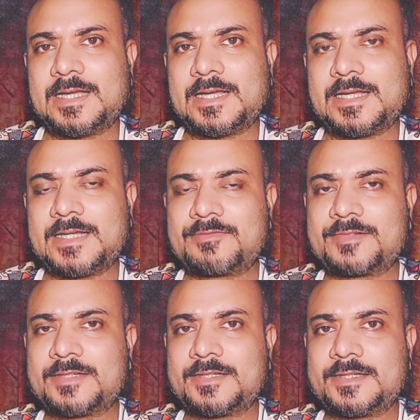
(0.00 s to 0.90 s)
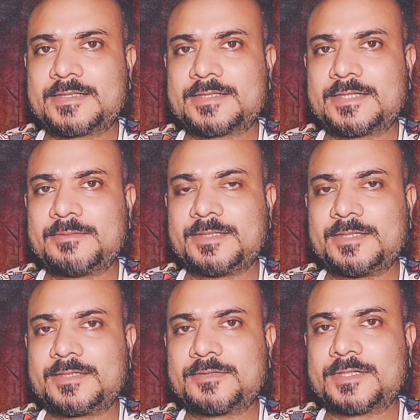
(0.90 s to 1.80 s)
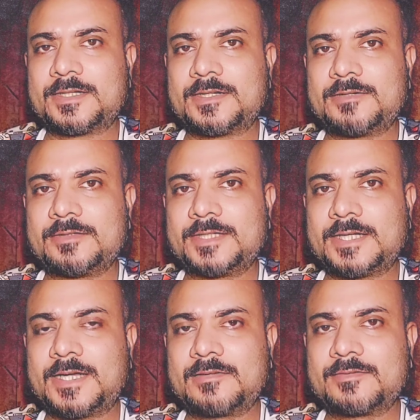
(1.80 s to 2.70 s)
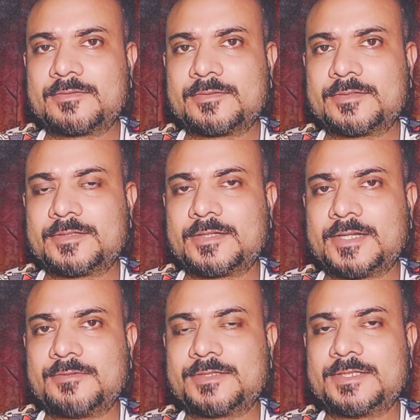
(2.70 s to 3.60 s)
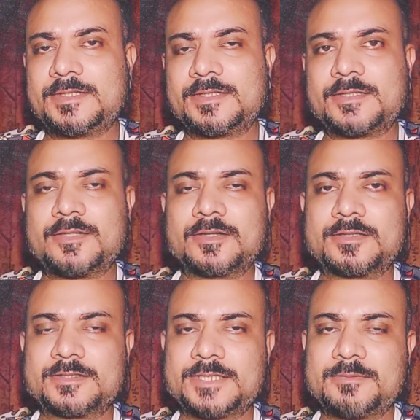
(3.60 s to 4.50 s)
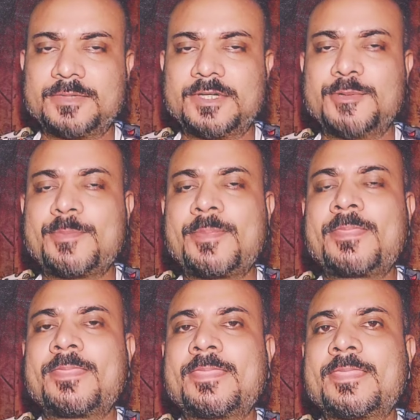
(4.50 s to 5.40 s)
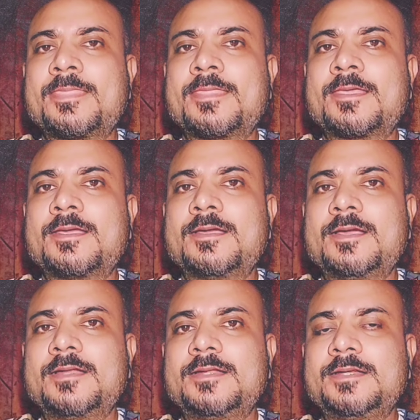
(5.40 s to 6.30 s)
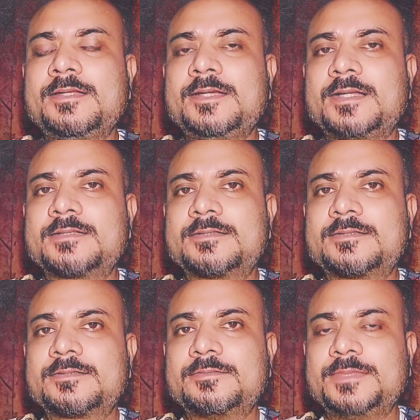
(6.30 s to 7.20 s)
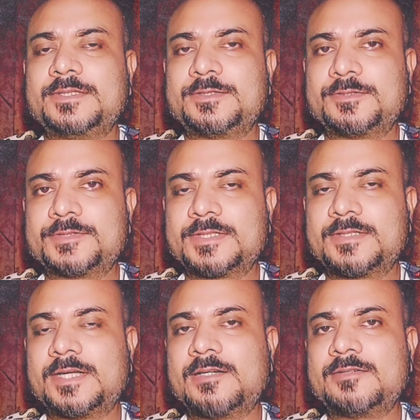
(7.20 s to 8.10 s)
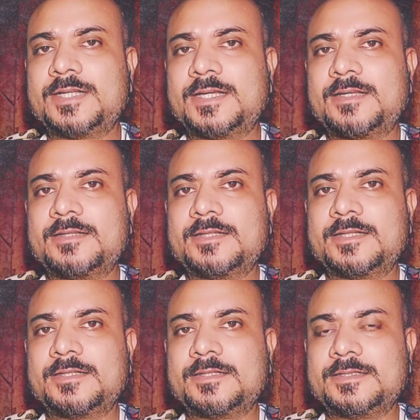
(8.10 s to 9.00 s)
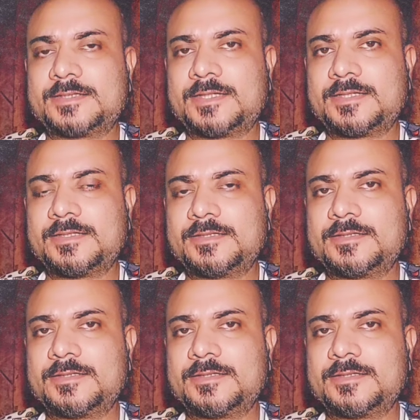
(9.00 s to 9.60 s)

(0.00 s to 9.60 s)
And after the test, it took around an hour, I was there in the doctor's chamber. And then he asked me to sit down, and then he started